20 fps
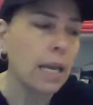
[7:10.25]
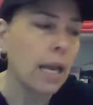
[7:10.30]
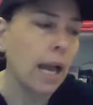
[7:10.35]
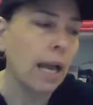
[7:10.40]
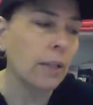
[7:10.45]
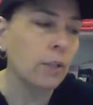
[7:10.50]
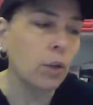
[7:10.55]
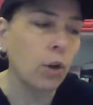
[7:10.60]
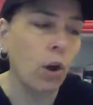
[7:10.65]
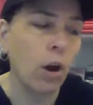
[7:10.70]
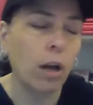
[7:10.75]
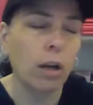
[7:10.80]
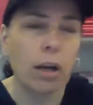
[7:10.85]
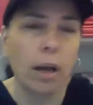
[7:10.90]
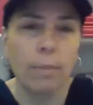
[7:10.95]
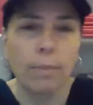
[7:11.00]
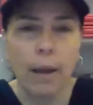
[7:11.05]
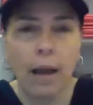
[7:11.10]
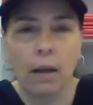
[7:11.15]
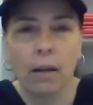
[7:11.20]
I talk
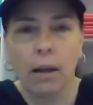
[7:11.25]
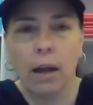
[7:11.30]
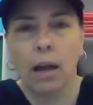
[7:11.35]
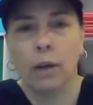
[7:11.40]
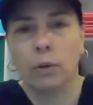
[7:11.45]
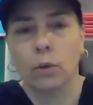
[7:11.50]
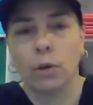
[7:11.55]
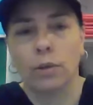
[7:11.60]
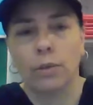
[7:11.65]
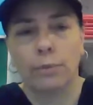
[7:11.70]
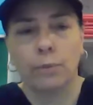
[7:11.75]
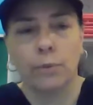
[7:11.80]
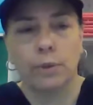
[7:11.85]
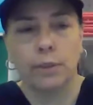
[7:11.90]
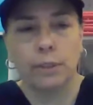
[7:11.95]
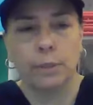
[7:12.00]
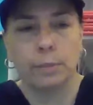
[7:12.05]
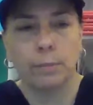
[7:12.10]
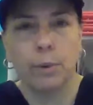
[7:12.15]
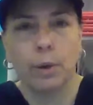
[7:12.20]
about God all through
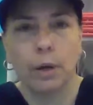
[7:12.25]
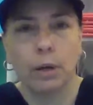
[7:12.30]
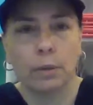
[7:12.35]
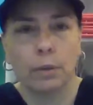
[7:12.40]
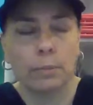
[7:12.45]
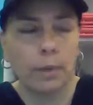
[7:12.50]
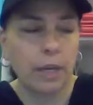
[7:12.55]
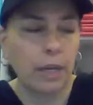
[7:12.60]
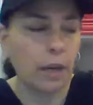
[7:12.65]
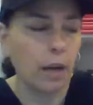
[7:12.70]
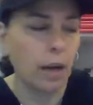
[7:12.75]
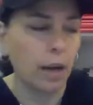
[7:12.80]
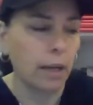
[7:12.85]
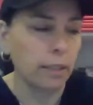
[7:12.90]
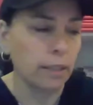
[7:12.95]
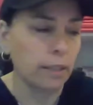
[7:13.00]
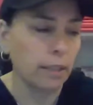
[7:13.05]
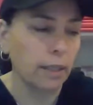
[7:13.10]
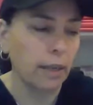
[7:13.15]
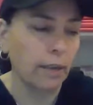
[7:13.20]
this book
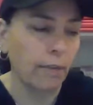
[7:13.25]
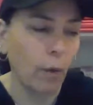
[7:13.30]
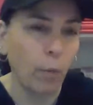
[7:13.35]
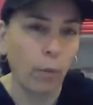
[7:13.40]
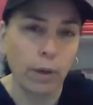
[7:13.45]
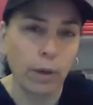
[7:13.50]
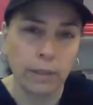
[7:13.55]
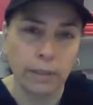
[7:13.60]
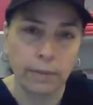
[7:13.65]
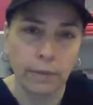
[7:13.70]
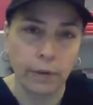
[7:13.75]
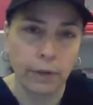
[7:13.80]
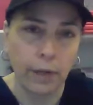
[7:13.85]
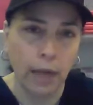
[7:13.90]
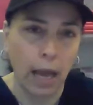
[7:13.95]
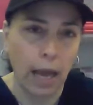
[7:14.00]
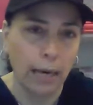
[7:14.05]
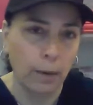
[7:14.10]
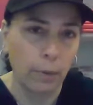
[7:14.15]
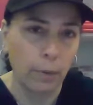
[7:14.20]
because if it wasn't for
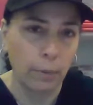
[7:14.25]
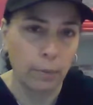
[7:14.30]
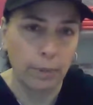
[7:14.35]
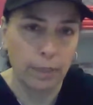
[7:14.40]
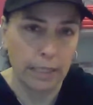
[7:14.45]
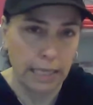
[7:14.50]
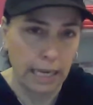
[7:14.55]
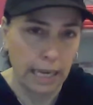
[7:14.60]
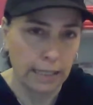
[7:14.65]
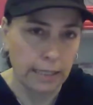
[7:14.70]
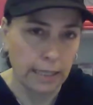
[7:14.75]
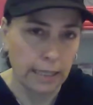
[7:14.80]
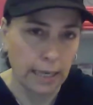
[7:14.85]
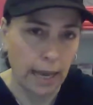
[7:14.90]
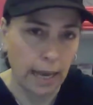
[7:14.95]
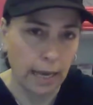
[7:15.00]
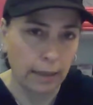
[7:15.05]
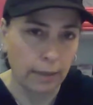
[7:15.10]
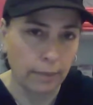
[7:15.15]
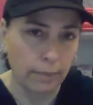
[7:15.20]
God, I would be dead
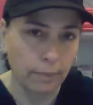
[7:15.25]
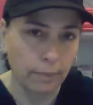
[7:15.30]
today.